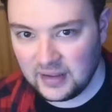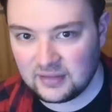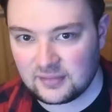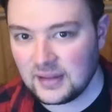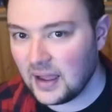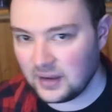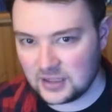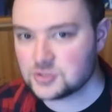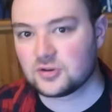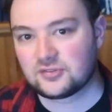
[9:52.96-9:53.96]
It's not
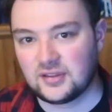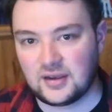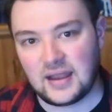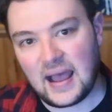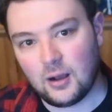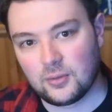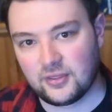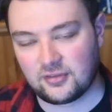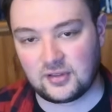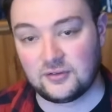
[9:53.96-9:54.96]
interested in how
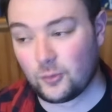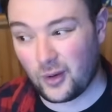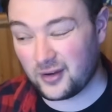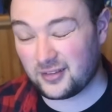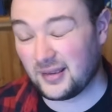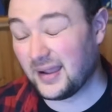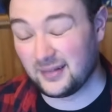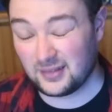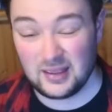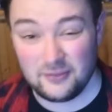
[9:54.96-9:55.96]
this stuff works
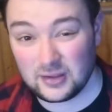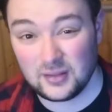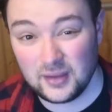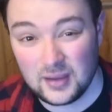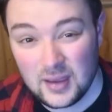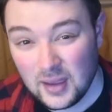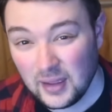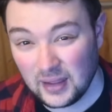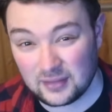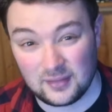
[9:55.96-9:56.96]
scientifically.
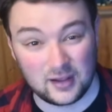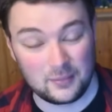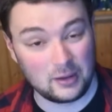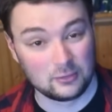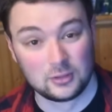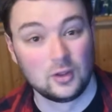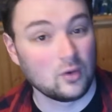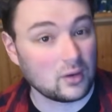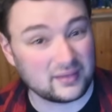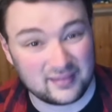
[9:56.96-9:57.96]
It's not about
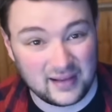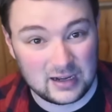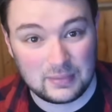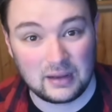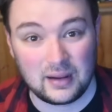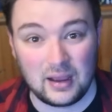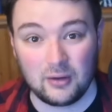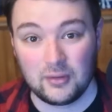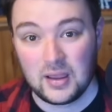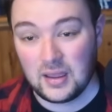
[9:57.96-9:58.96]
lore. It's not about
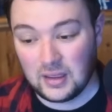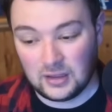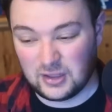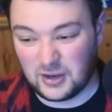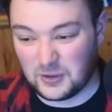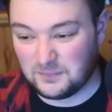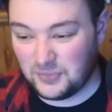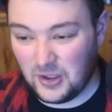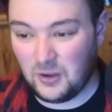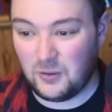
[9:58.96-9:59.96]
how,
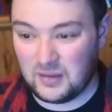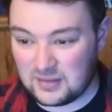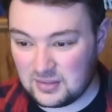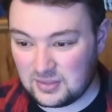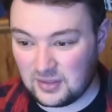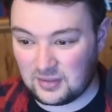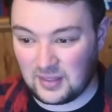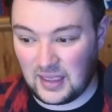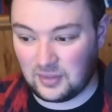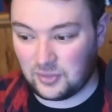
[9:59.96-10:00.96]
isn't this
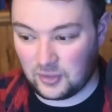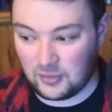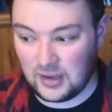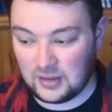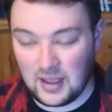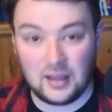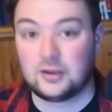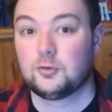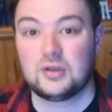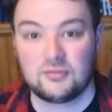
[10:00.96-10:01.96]
like the great
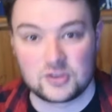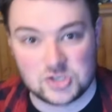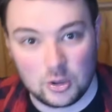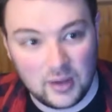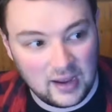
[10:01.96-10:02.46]
continuity of the Showa